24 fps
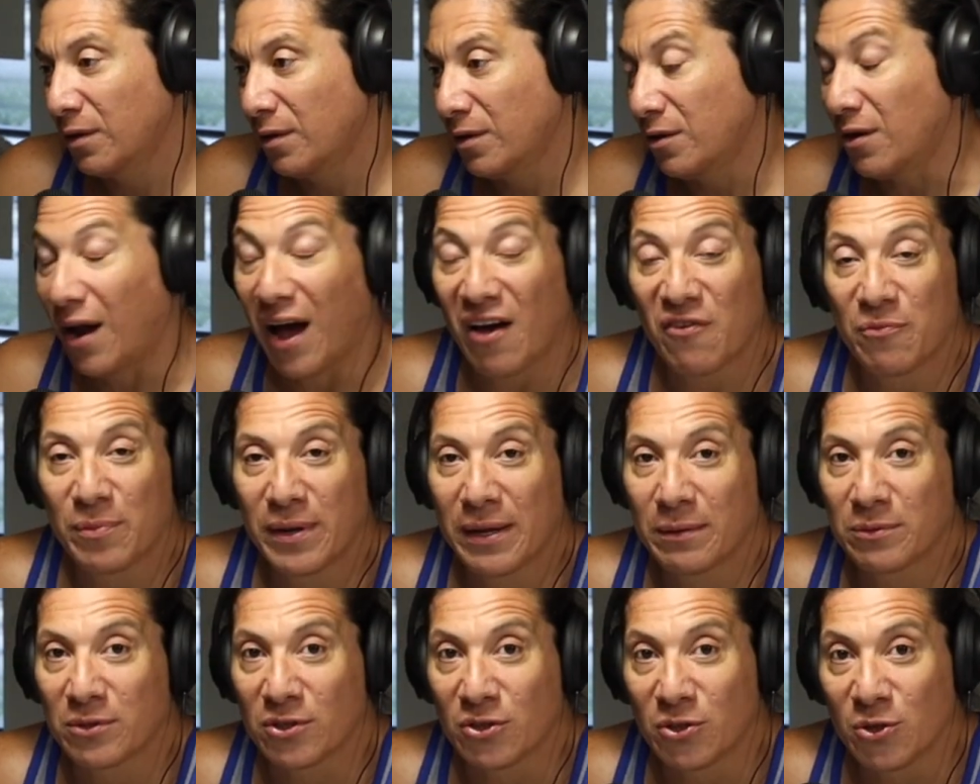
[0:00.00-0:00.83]
haven't been
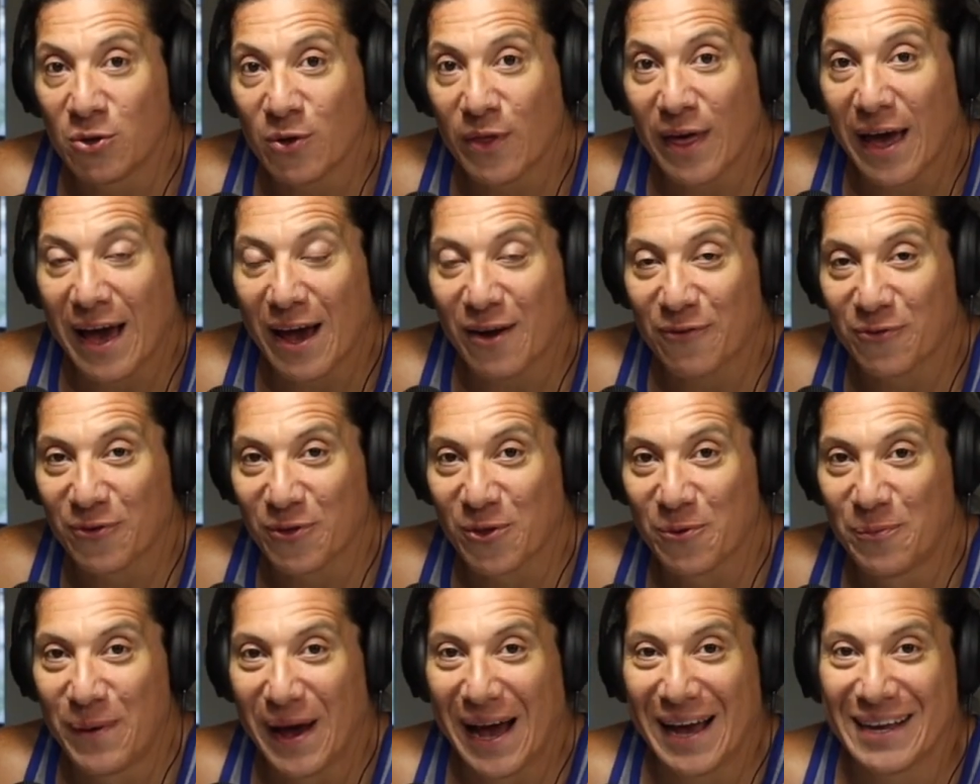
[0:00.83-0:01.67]
able to do that for
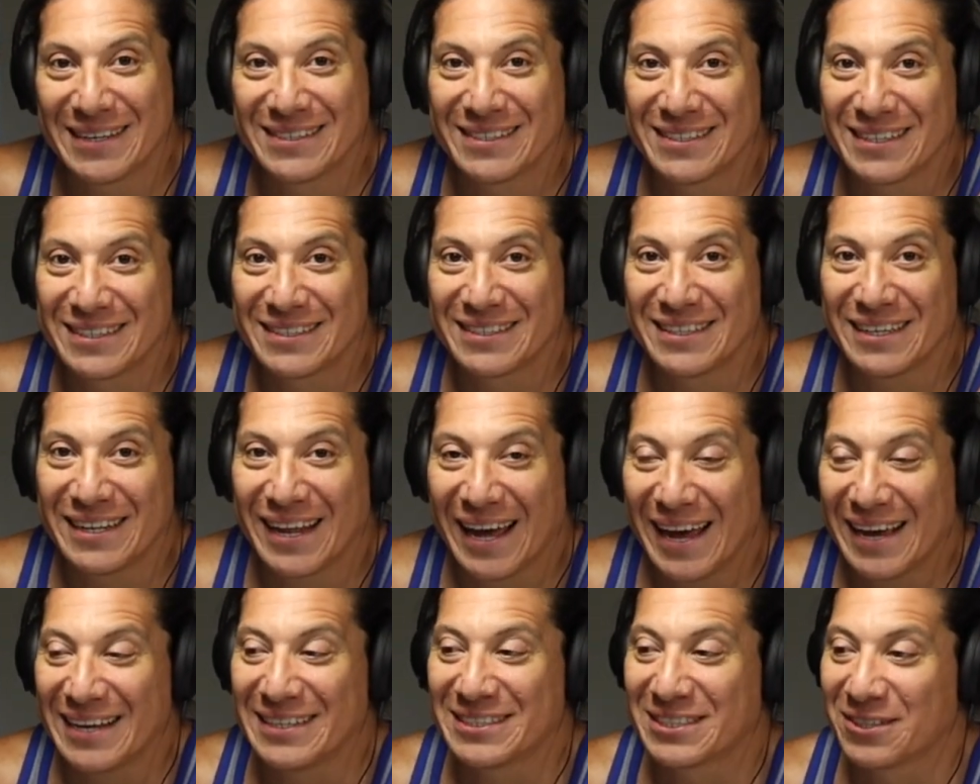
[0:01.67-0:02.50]
the past 60
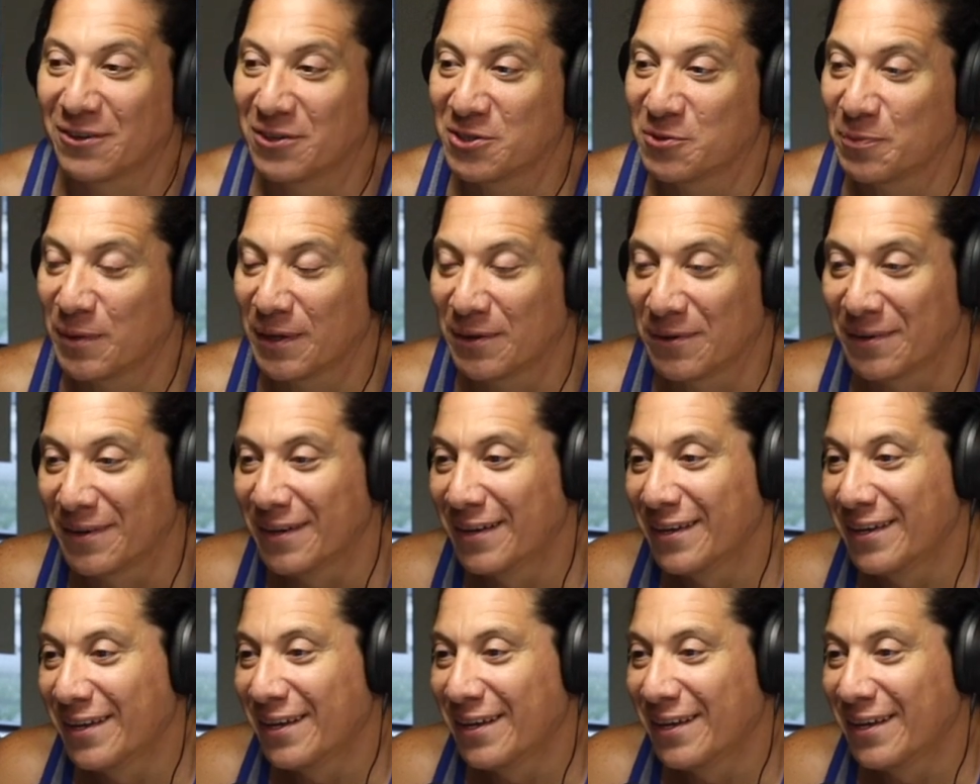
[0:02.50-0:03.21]
days. So it's been